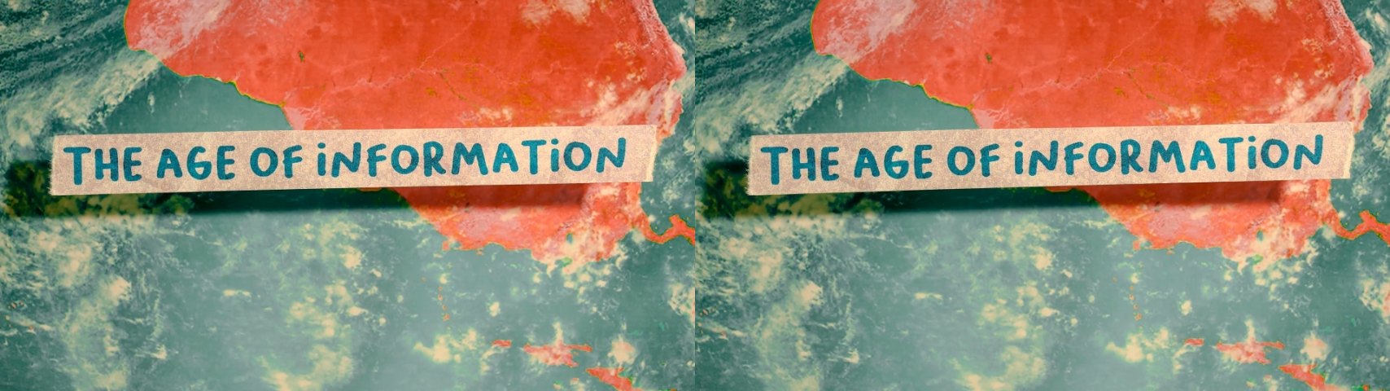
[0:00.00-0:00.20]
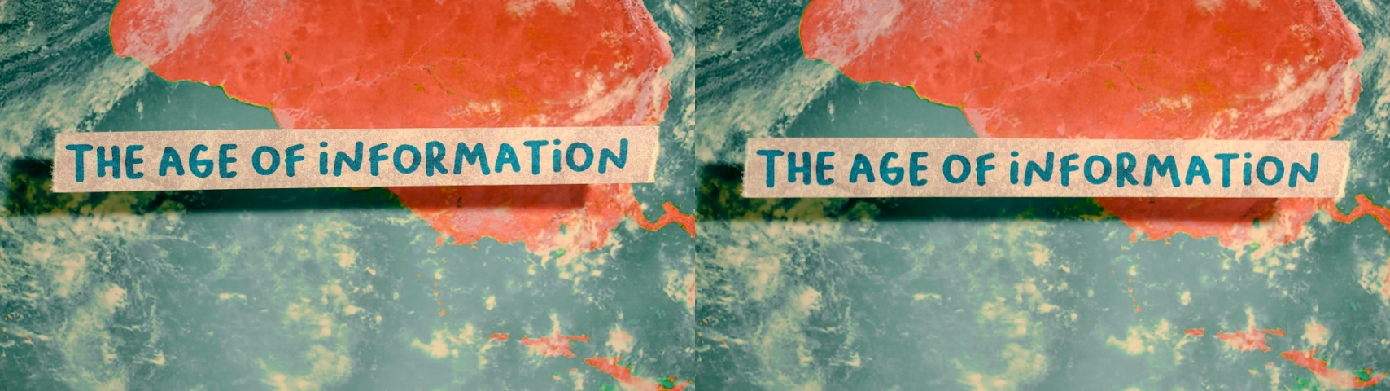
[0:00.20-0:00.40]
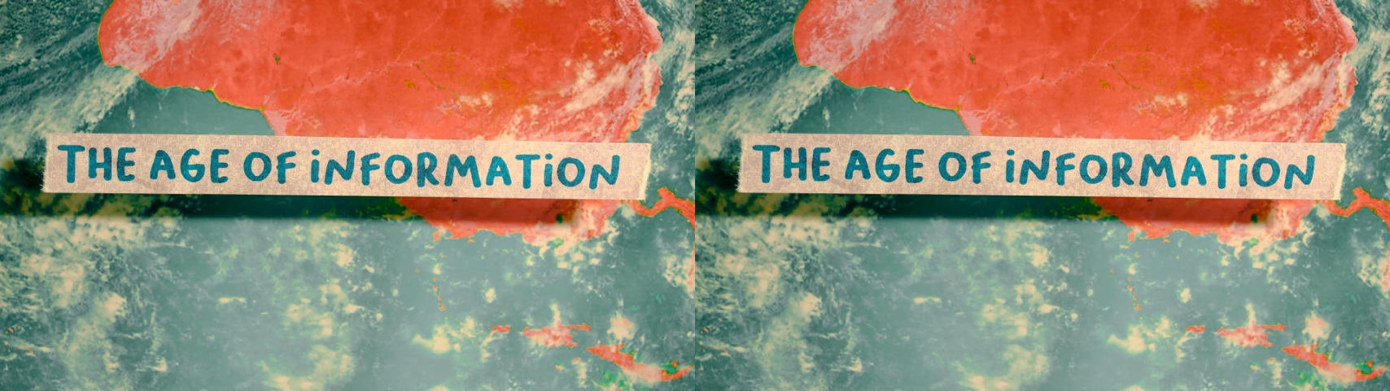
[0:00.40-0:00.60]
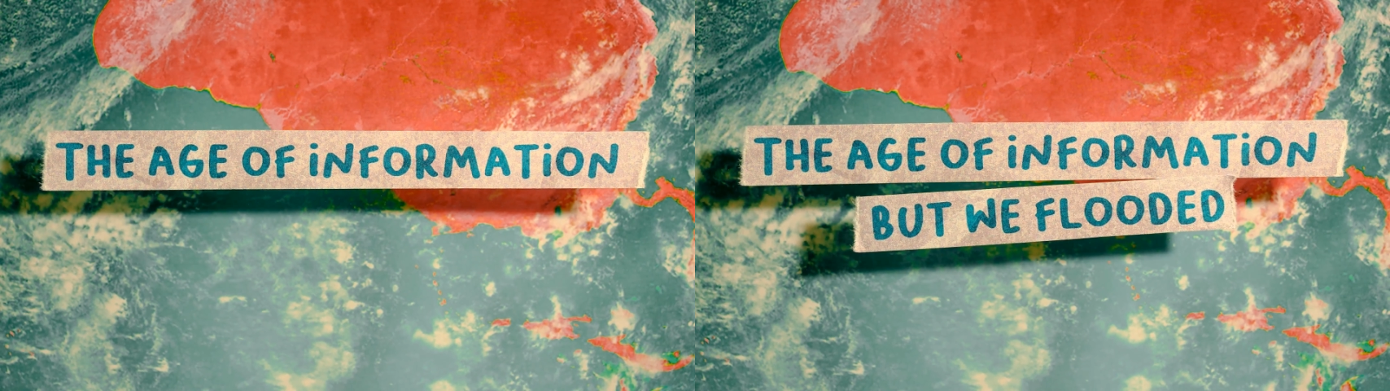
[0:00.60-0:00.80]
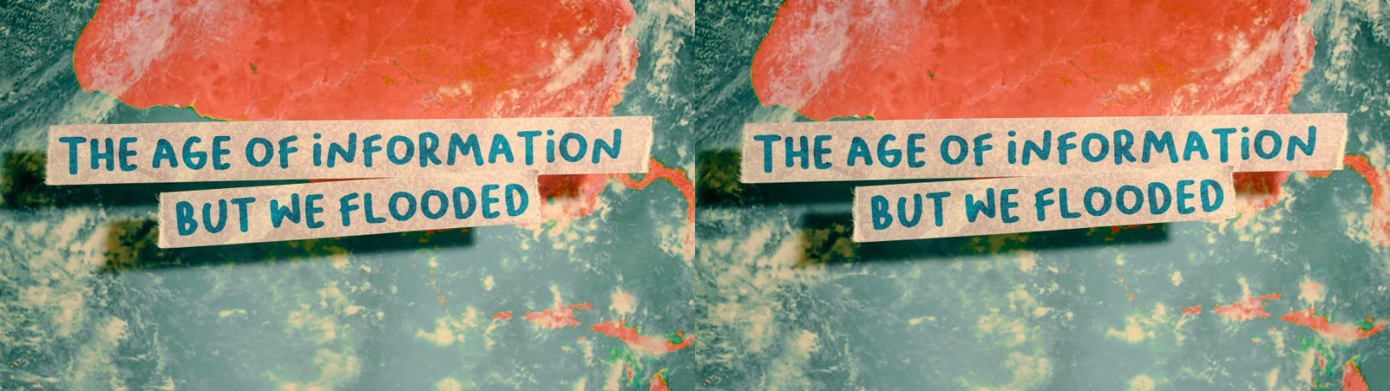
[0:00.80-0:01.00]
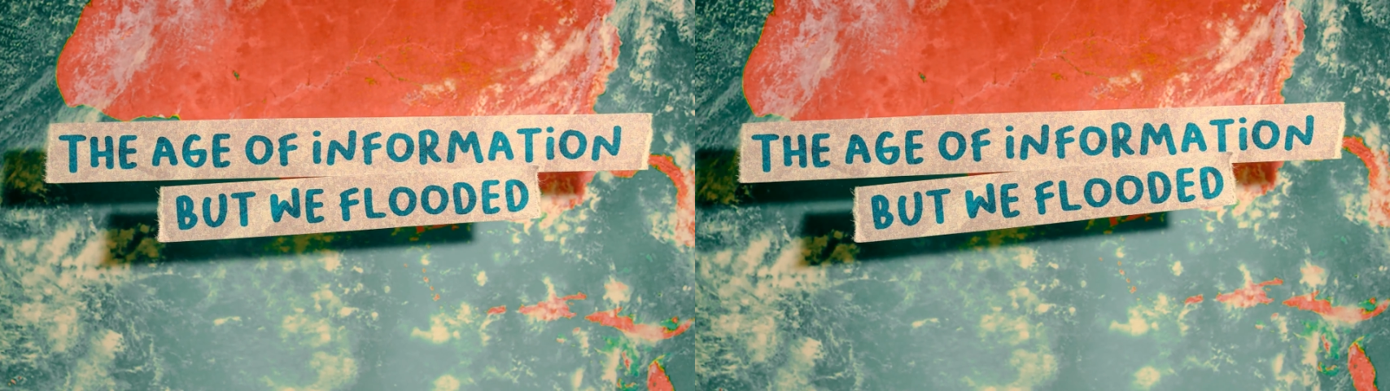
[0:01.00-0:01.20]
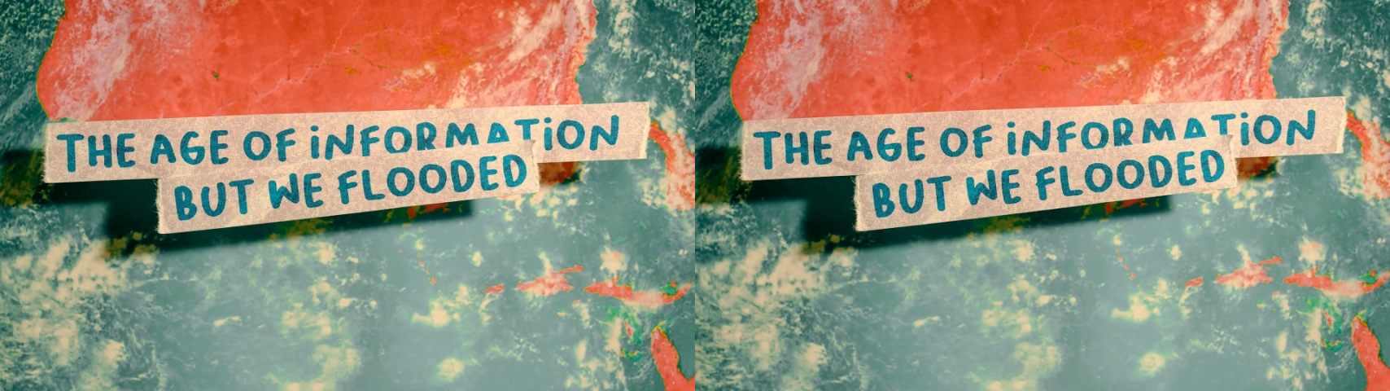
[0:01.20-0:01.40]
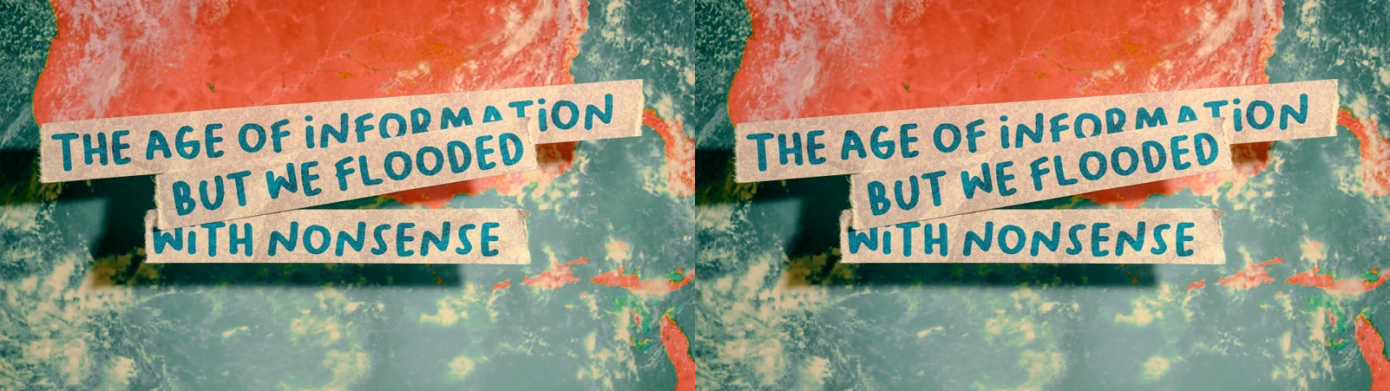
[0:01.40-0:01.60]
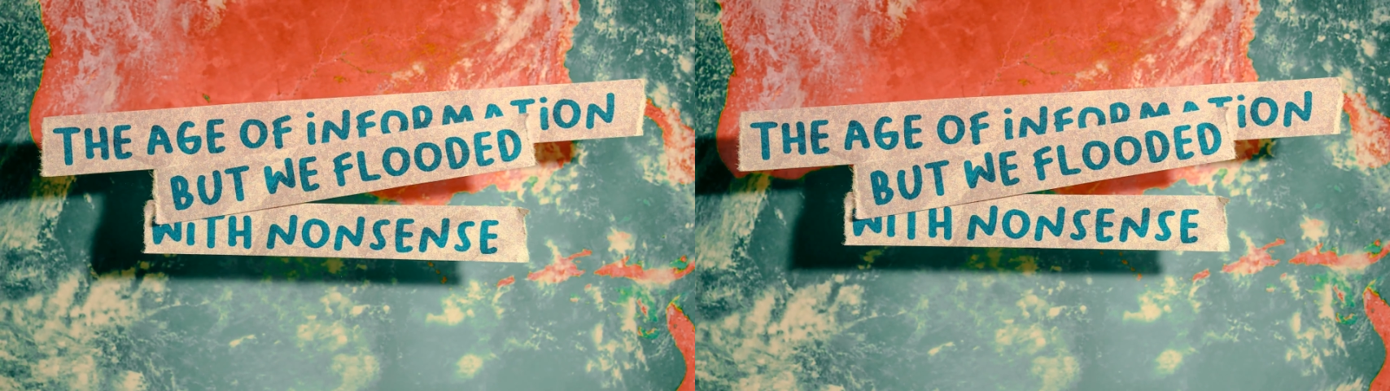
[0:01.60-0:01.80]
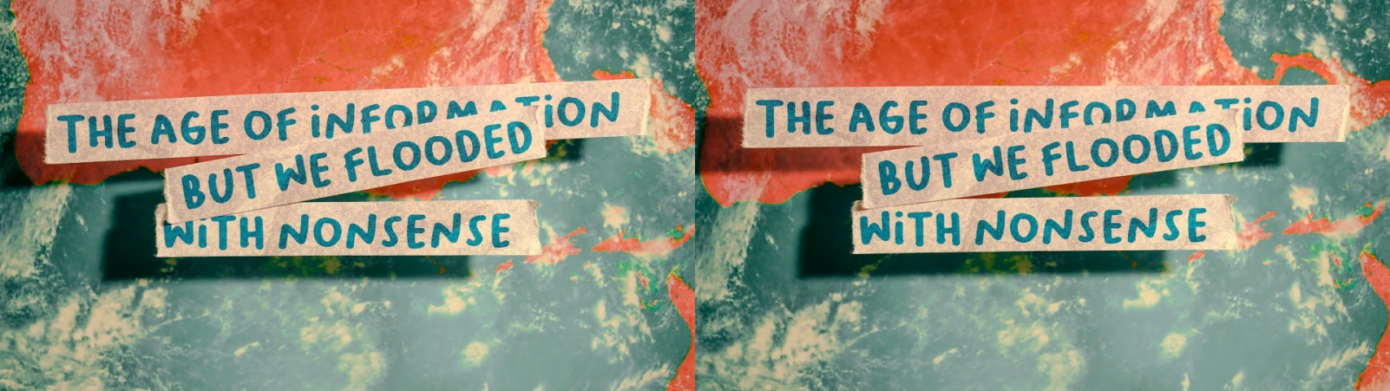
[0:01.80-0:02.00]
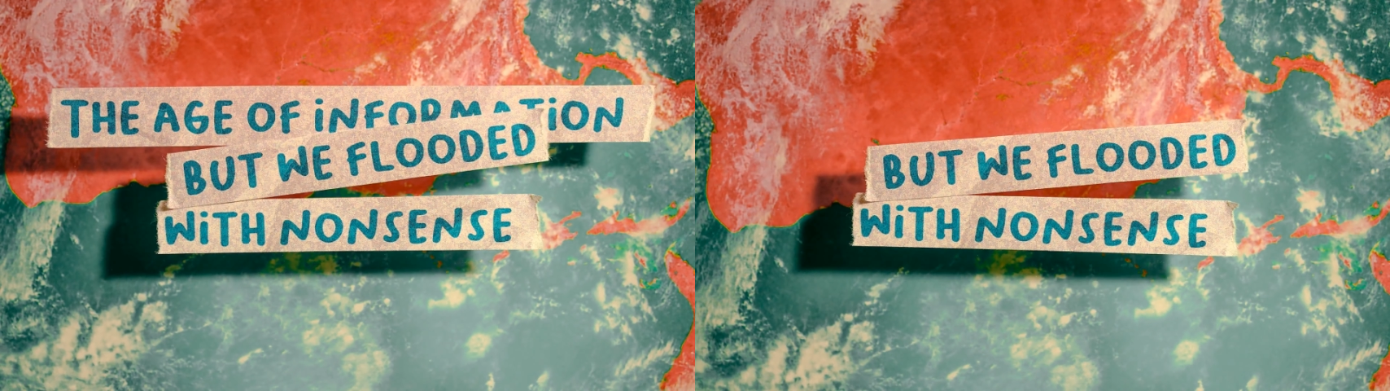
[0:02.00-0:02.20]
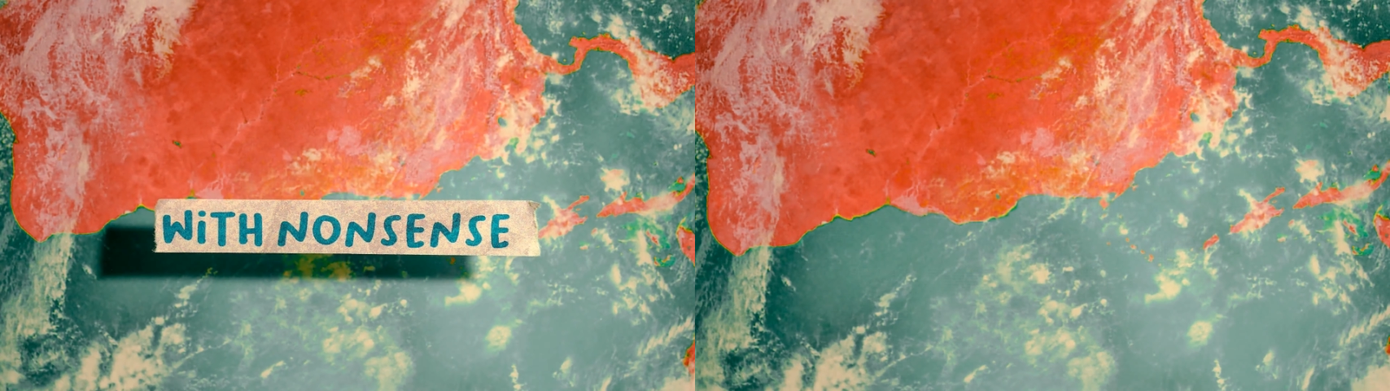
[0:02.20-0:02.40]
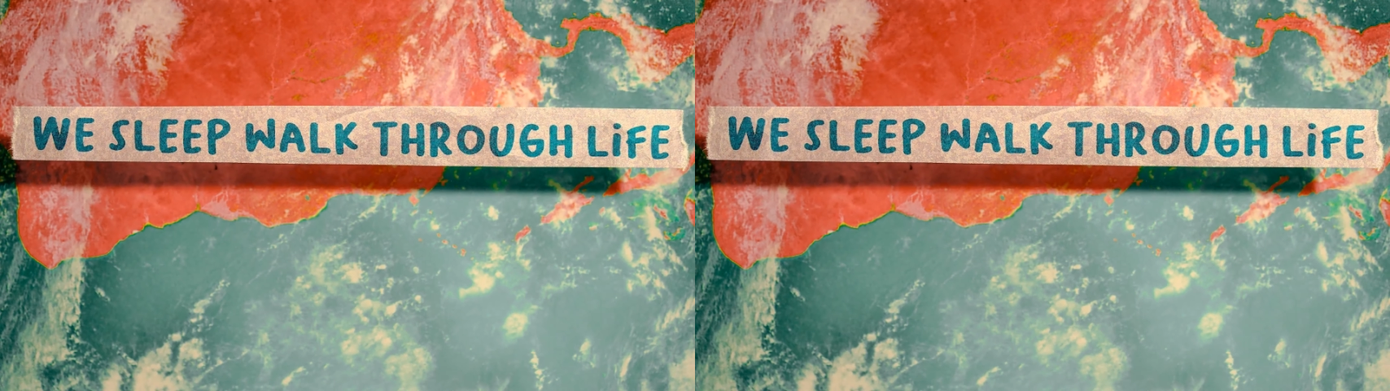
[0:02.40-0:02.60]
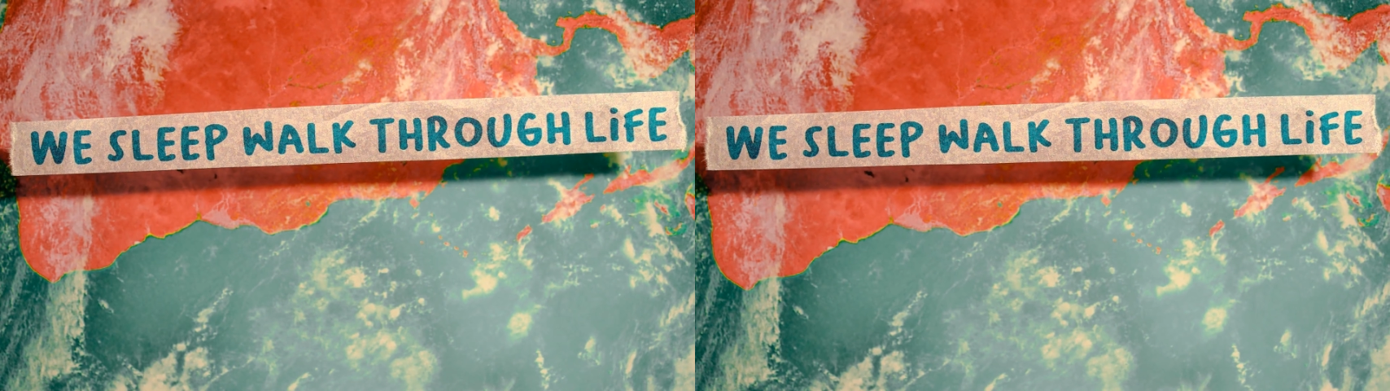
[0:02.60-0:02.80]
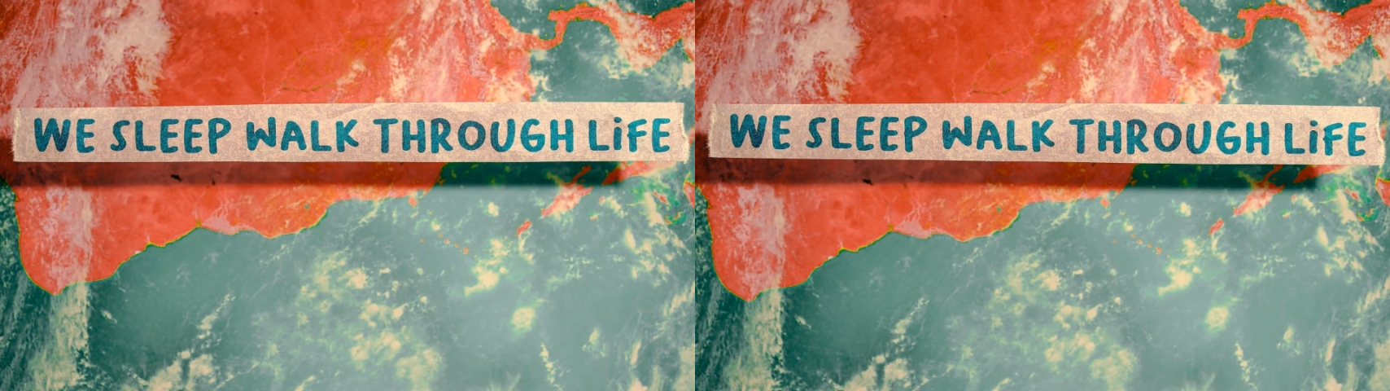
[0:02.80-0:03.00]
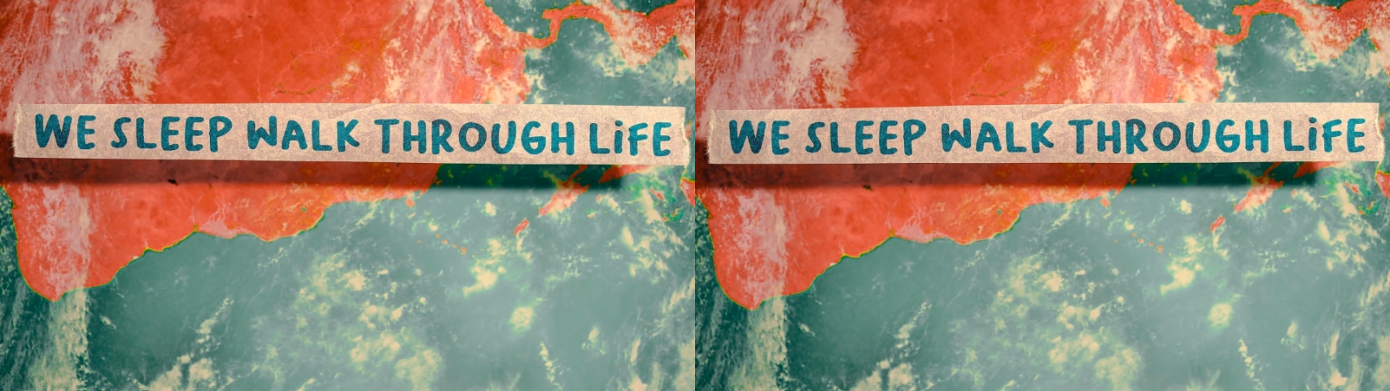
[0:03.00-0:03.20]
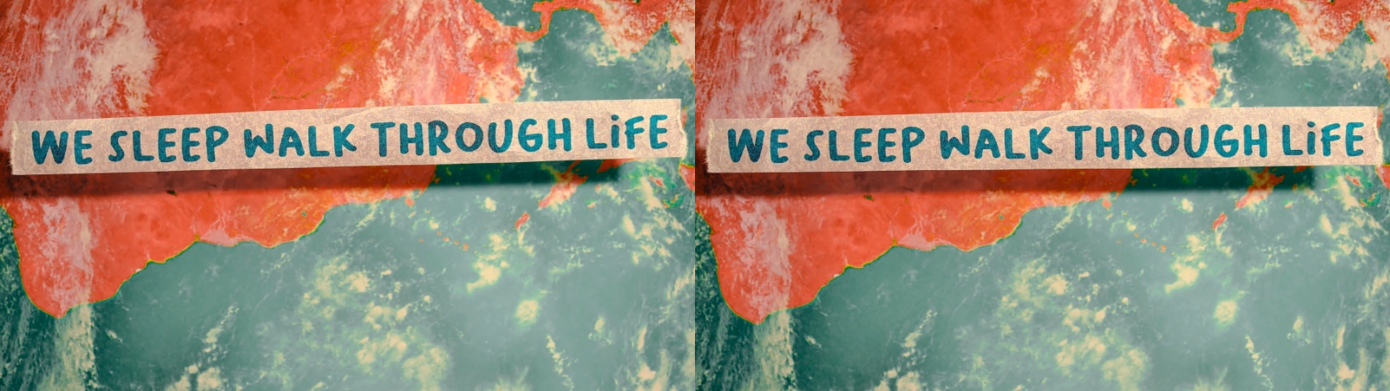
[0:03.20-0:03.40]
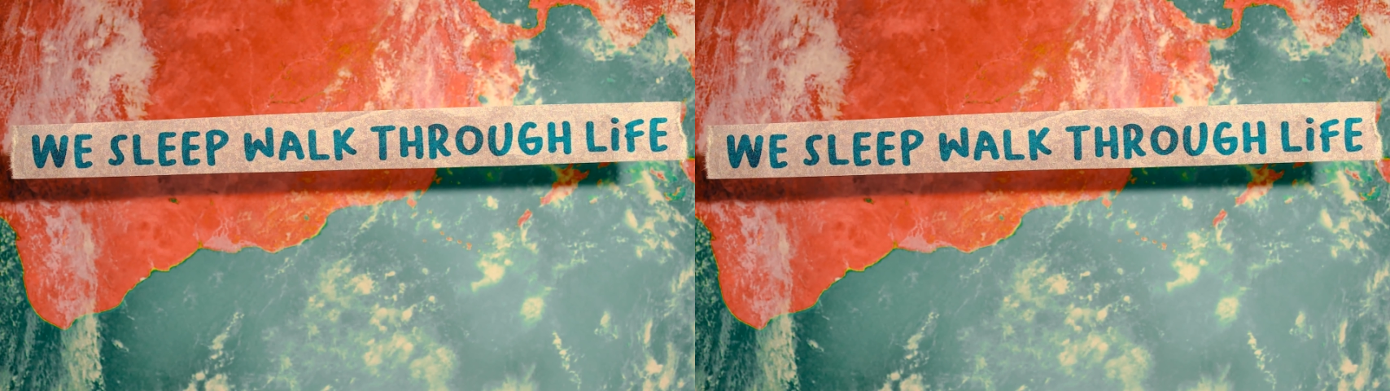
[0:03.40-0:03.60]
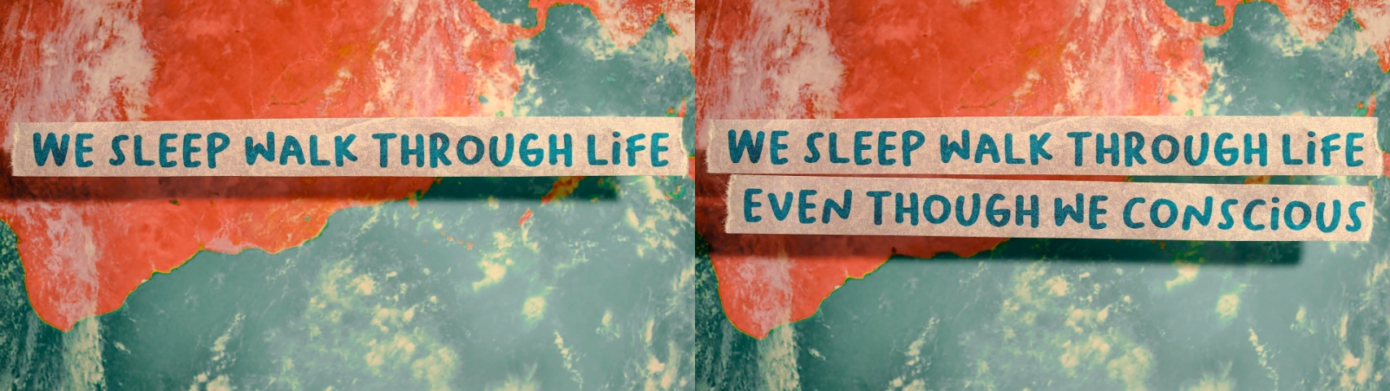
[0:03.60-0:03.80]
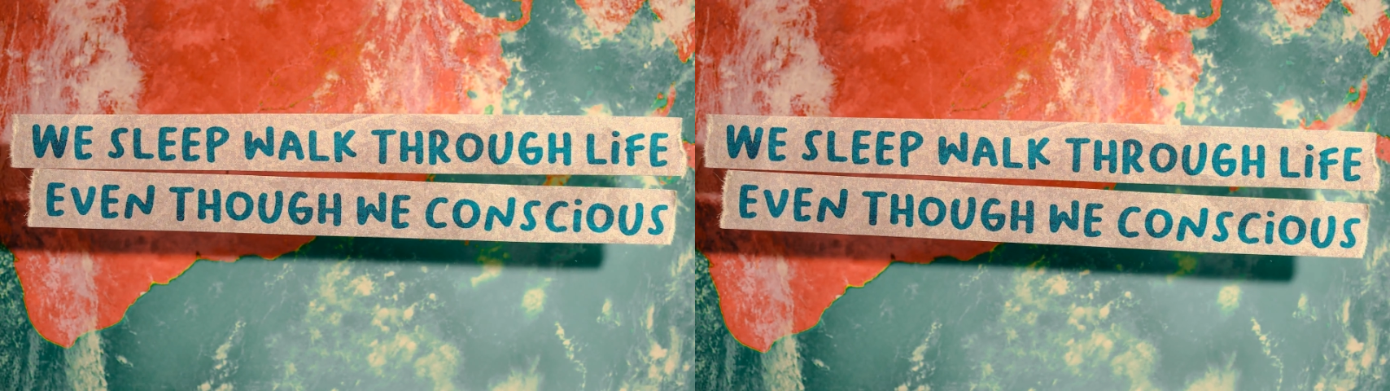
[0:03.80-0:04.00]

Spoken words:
(no speaker visible)